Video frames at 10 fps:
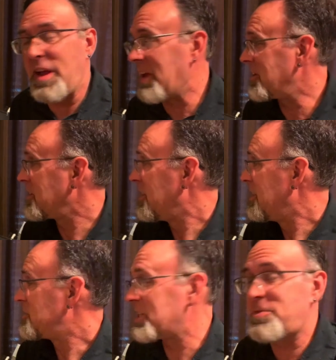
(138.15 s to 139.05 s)
And
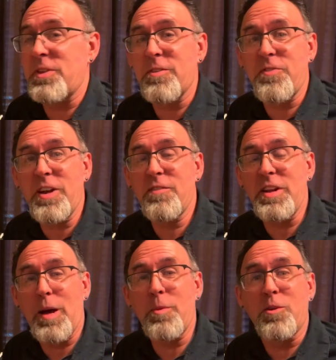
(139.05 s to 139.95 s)
just for the fun of
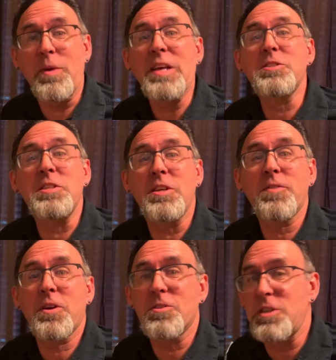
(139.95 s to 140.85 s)
it, I'm going to raise the
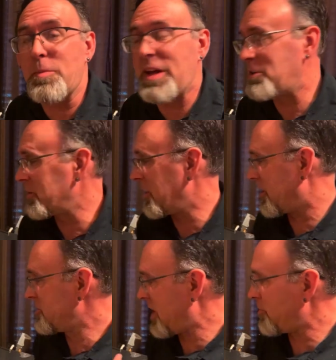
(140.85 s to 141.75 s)
difficulty by doing it
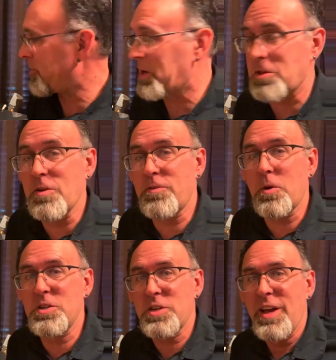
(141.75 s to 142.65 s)
on top of my
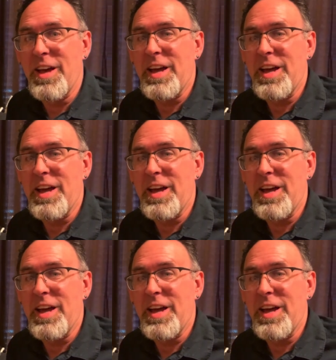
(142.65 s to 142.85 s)
Glowforge.